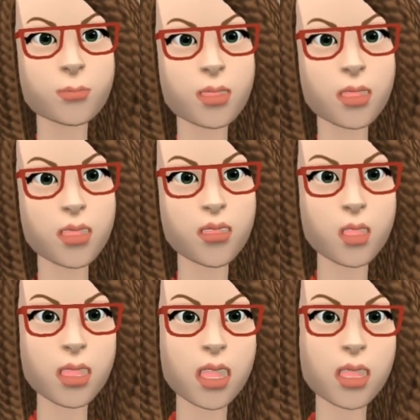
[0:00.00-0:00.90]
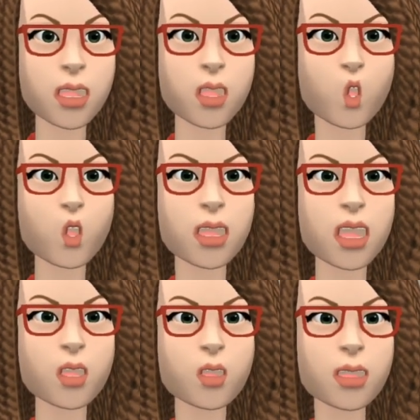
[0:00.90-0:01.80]
and after deducting all
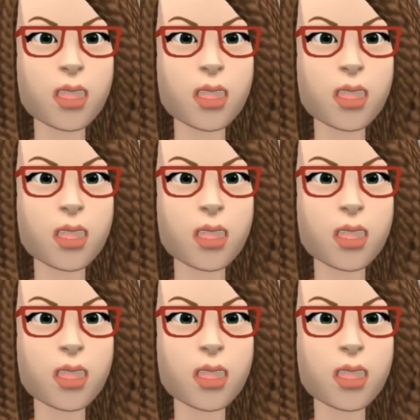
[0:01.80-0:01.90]
internal